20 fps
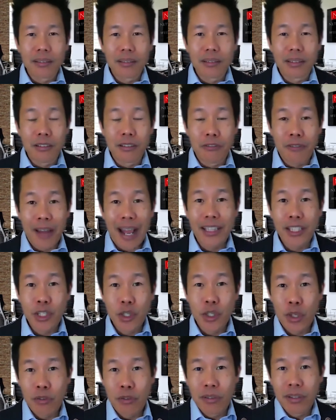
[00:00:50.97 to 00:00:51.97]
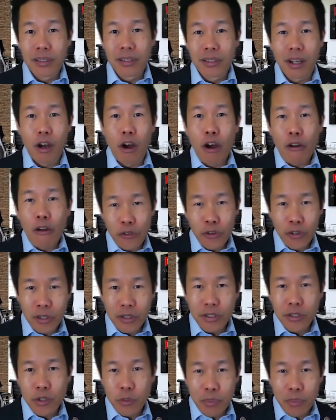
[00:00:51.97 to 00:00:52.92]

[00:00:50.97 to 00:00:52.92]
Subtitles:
The fact that you even offered to